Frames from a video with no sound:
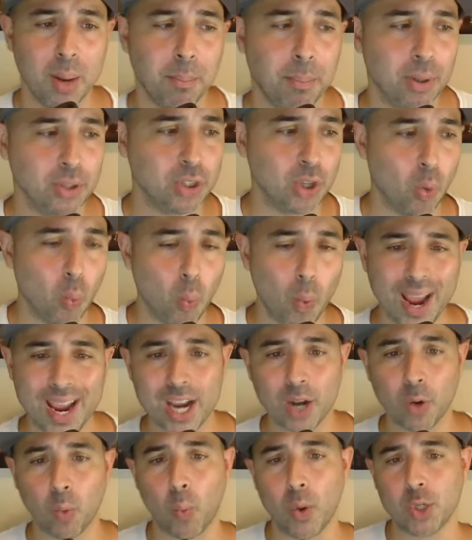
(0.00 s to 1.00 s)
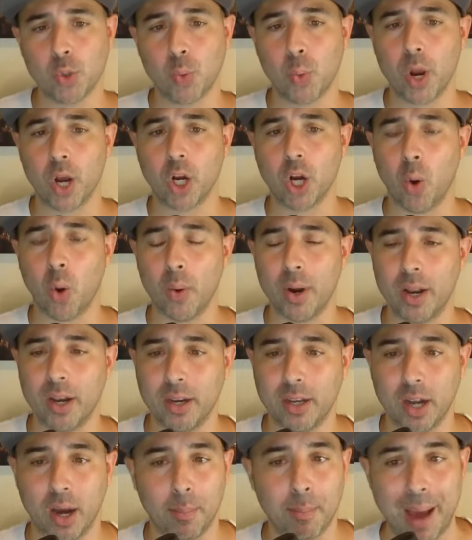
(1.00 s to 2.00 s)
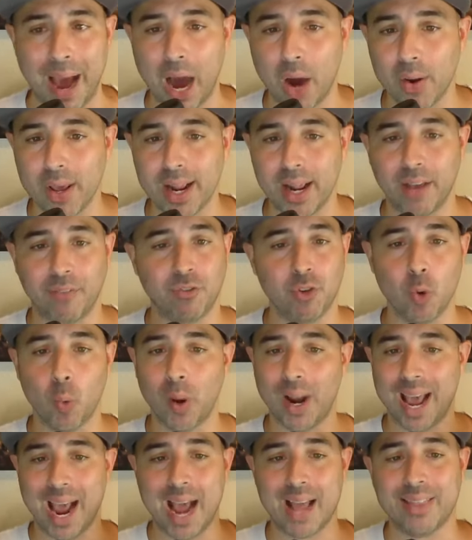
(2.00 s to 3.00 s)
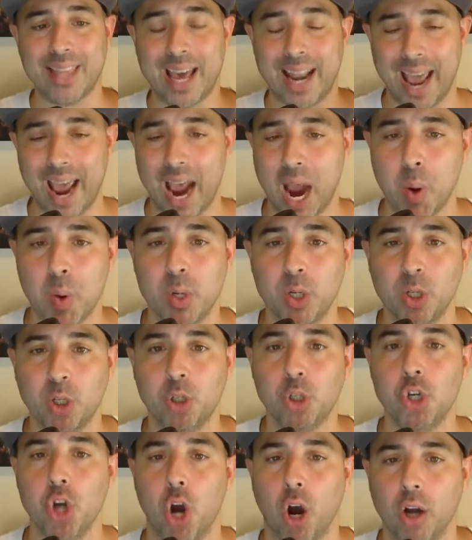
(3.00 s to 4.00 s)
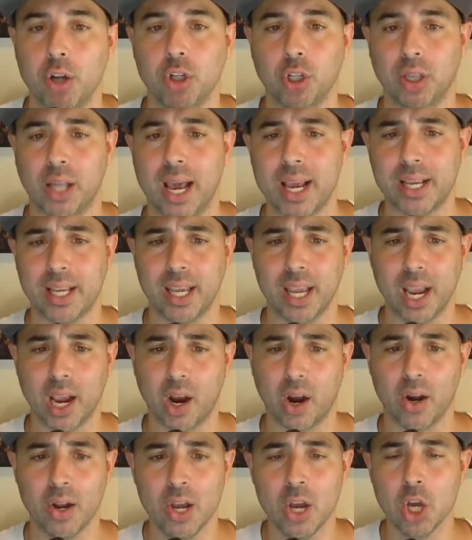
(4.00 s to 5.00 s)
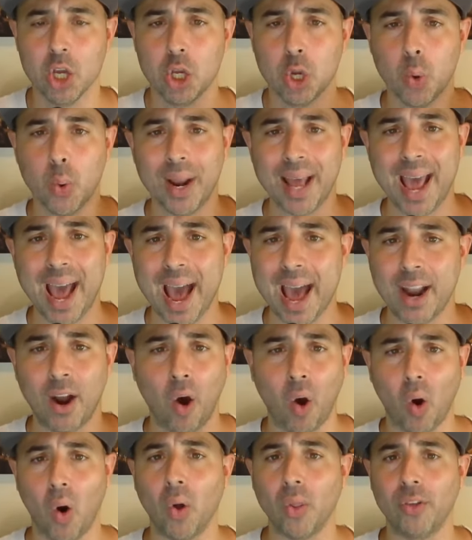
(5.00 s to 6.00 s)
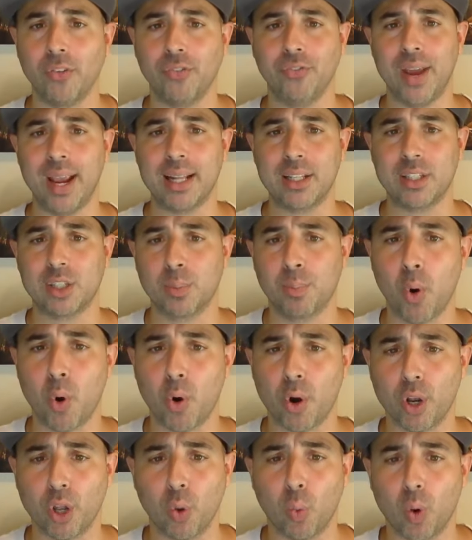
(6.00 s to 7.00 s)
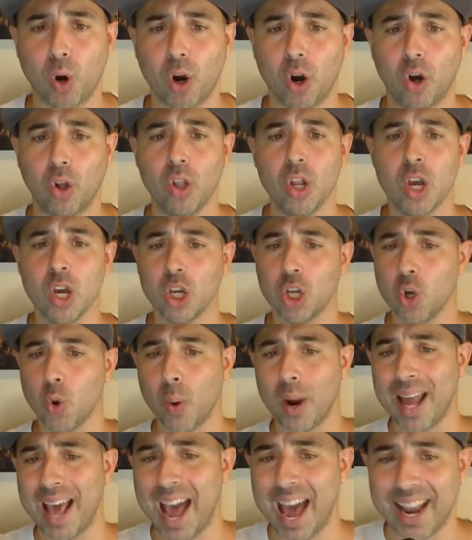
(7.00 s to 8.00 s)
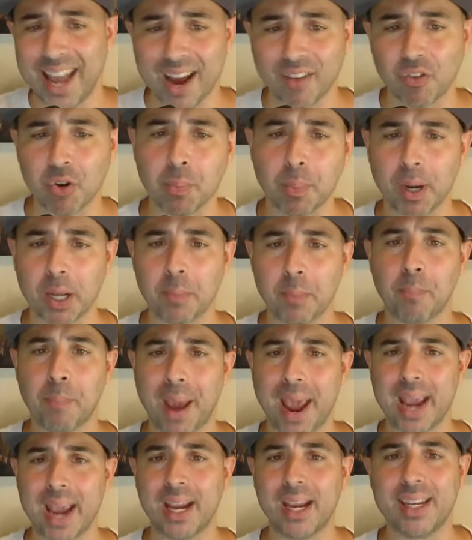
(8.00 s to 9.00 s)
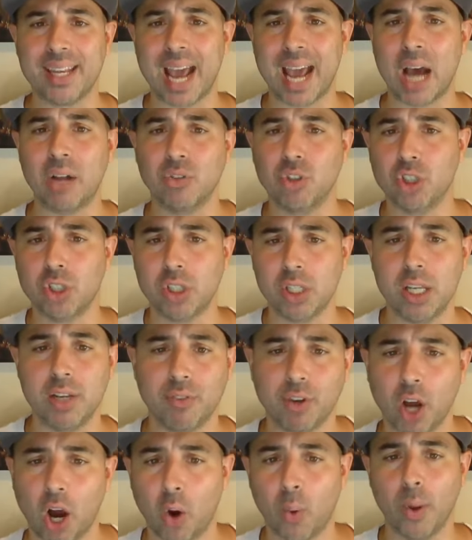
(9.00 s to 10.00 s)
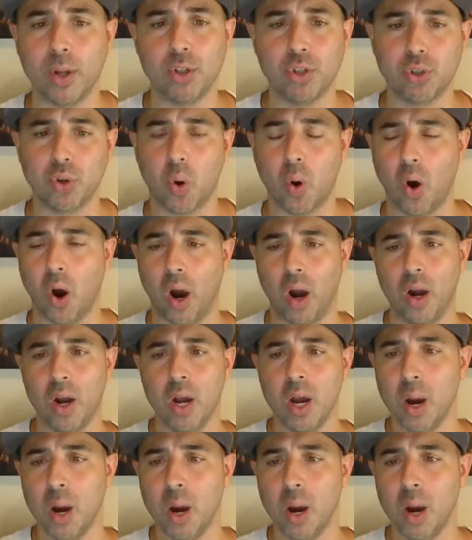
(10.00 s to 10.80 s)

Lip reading: But the way in which we are going about it, if you would have had that Aaron Judge-like year, you would have had all the fan support in the world. You would have had everybody banging down Steve Cohen's door.